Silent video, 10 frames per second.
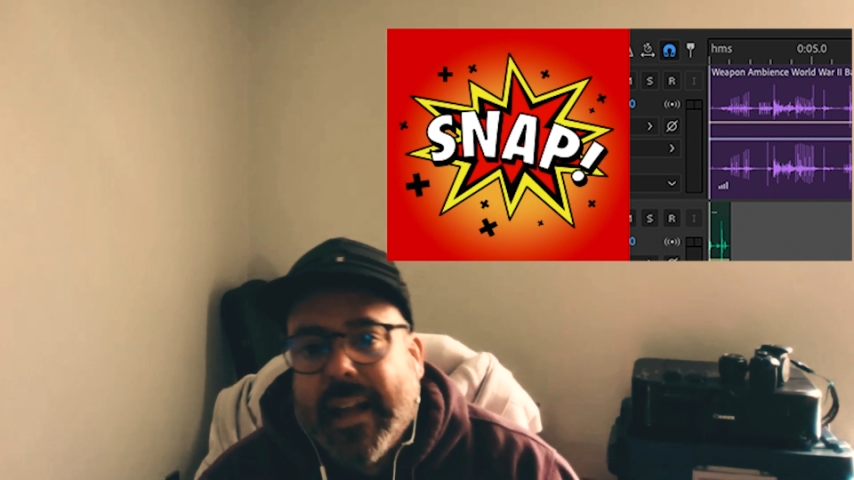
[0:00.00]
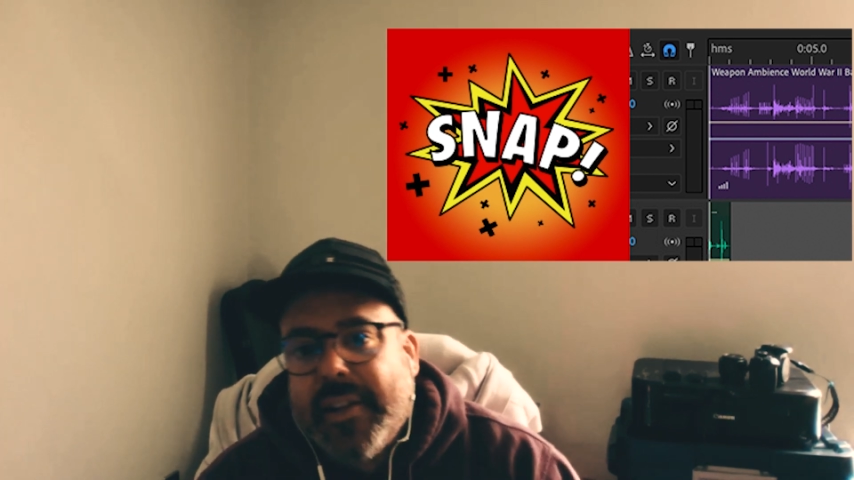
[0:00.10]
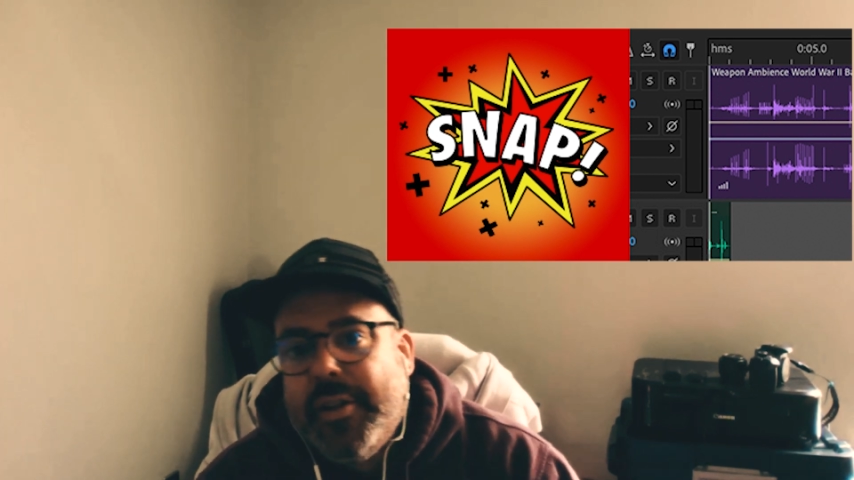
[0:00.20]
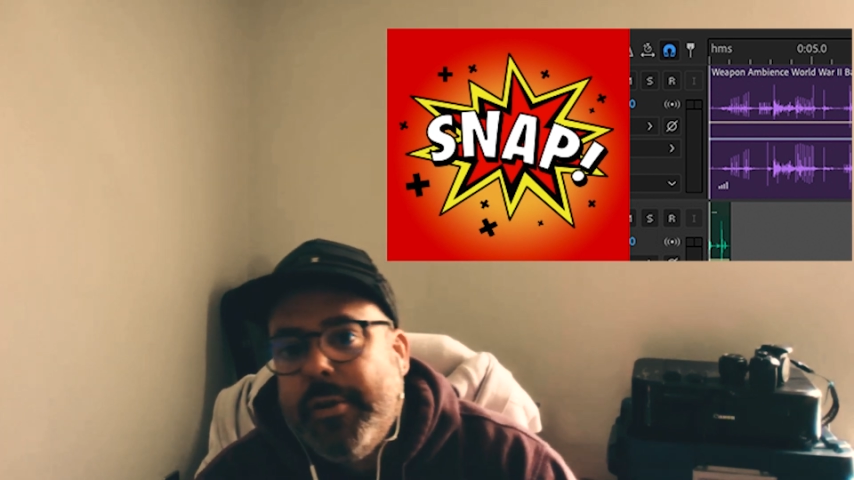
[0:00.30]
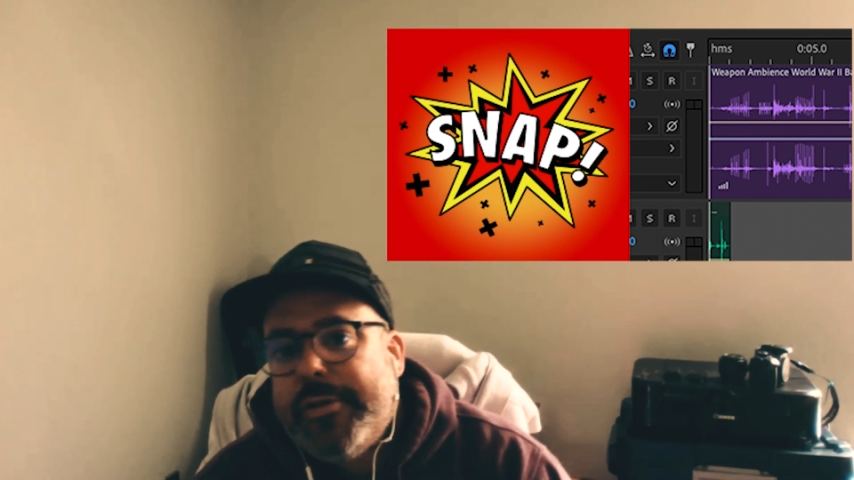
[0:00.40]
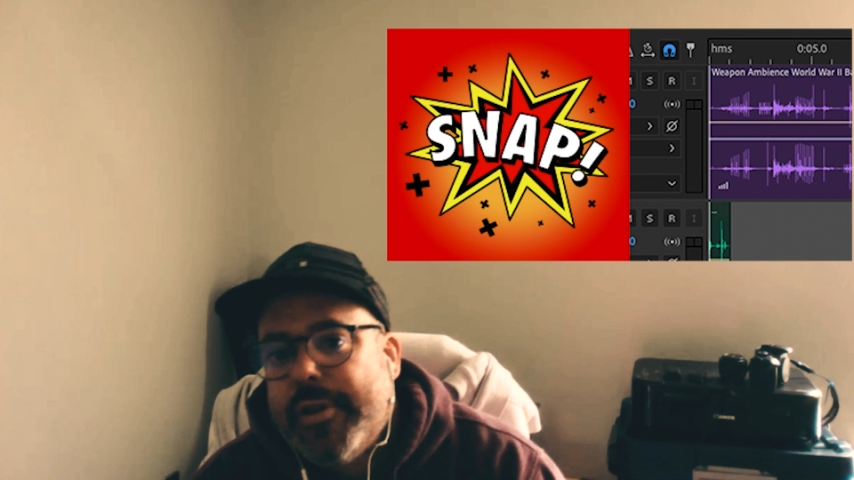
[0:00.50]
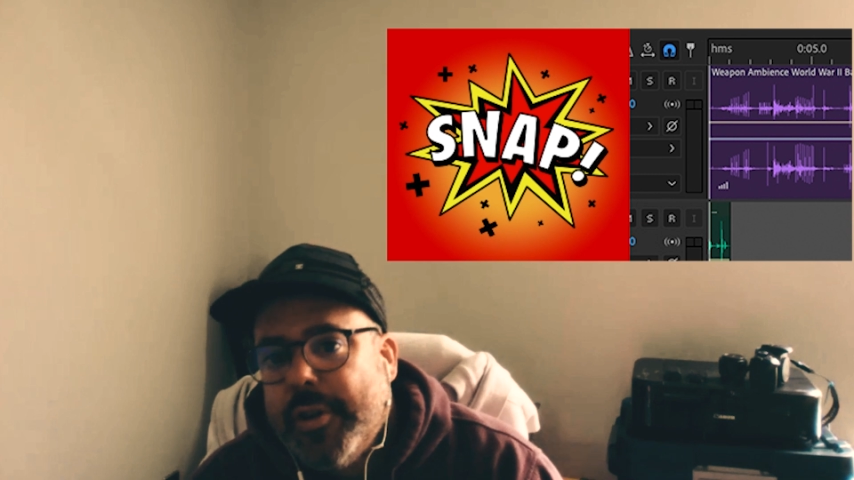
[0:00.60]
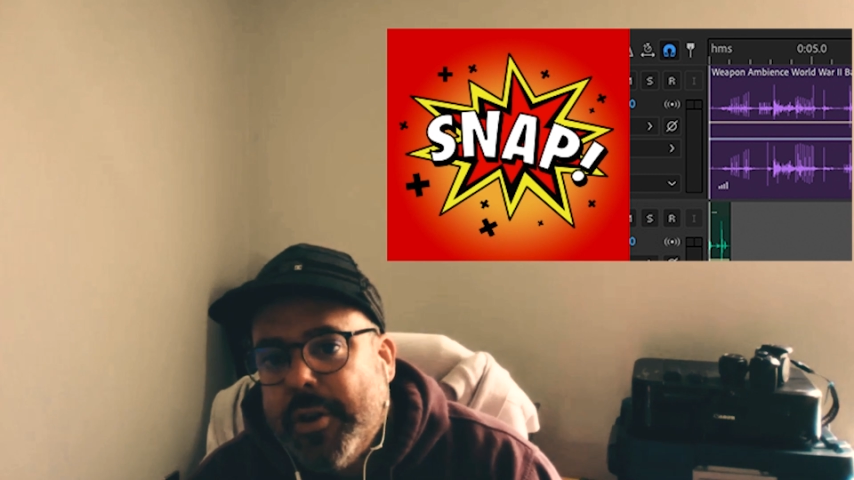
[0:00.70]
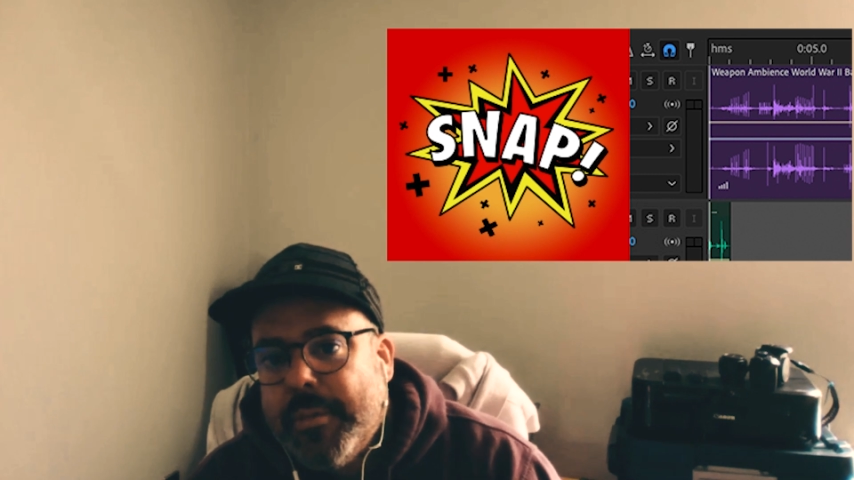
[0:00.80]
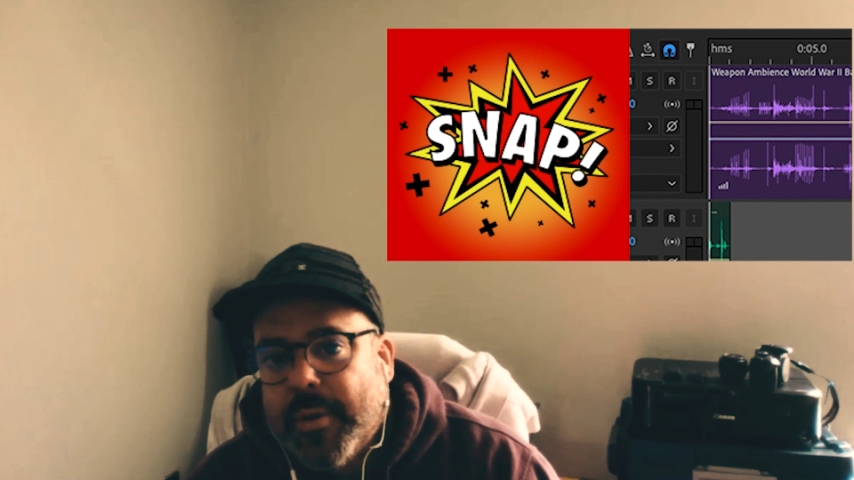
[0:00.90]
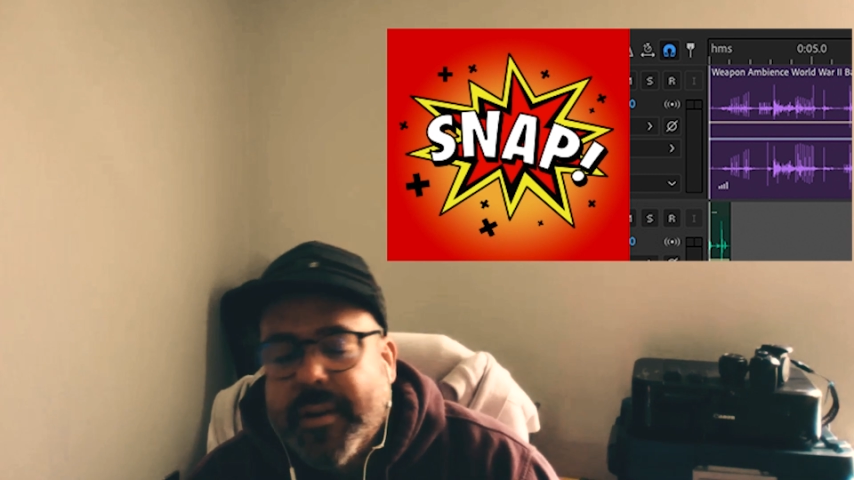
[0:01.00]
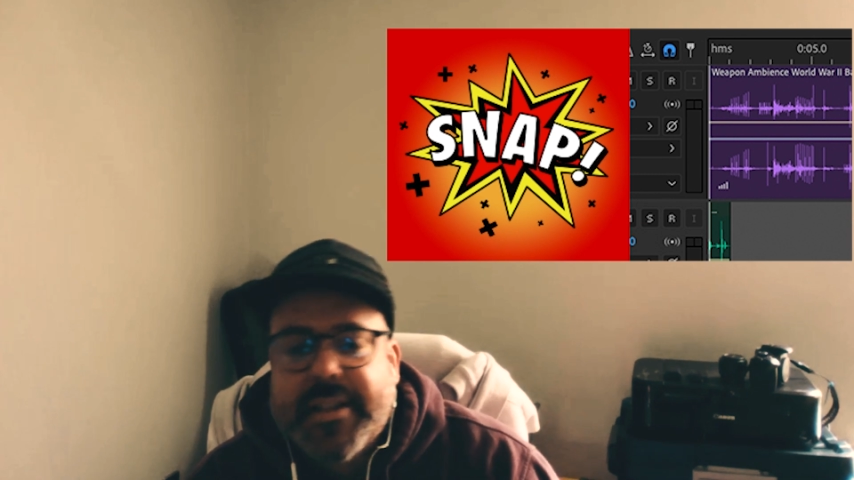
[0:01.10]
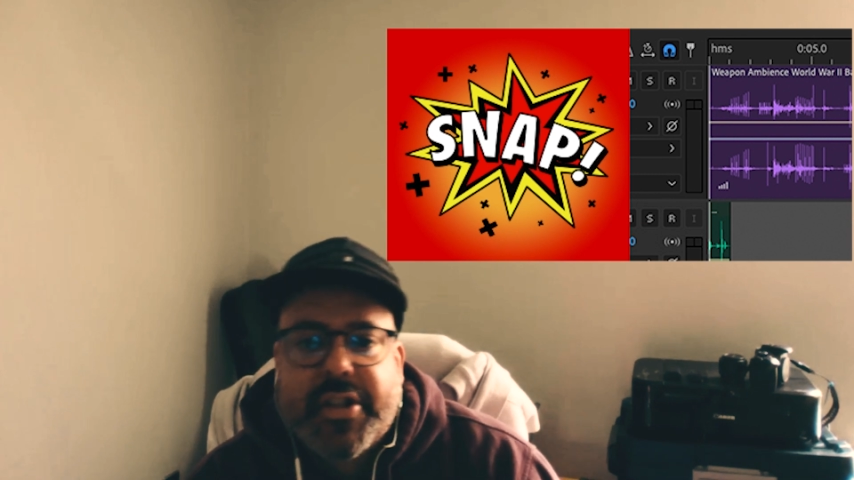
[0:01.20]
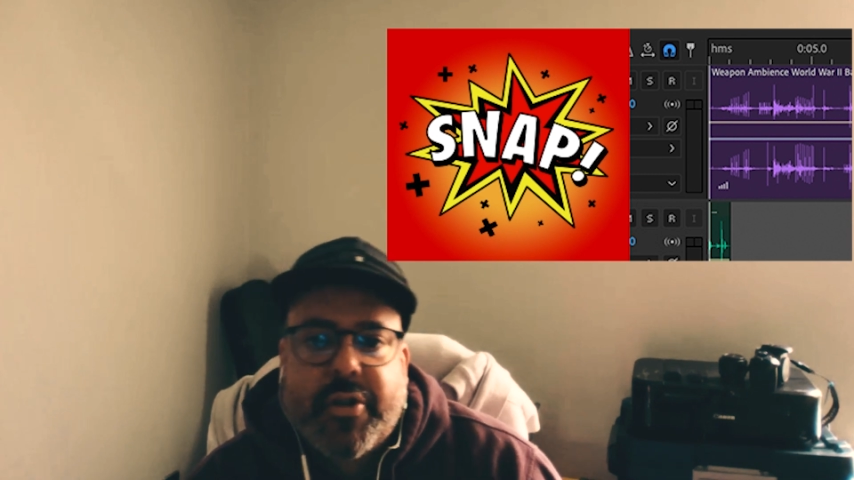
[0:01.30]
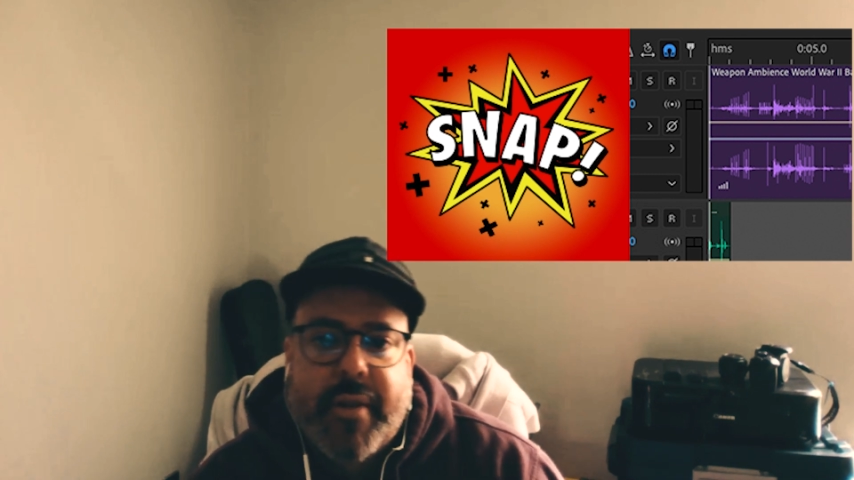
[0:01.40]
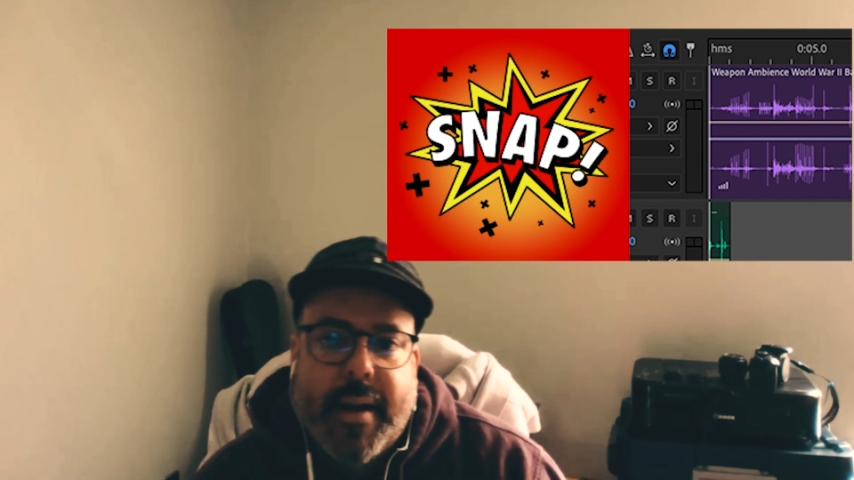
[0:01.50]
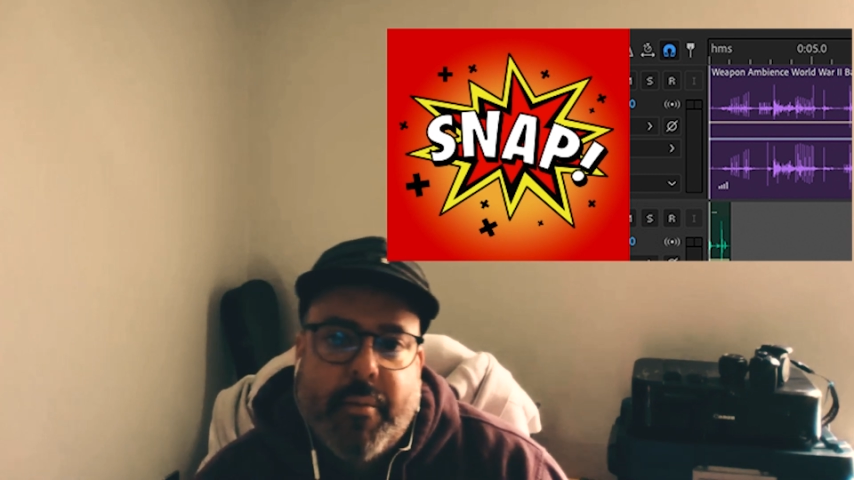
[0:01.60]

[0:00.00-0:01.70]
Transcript: YouTube or Instagram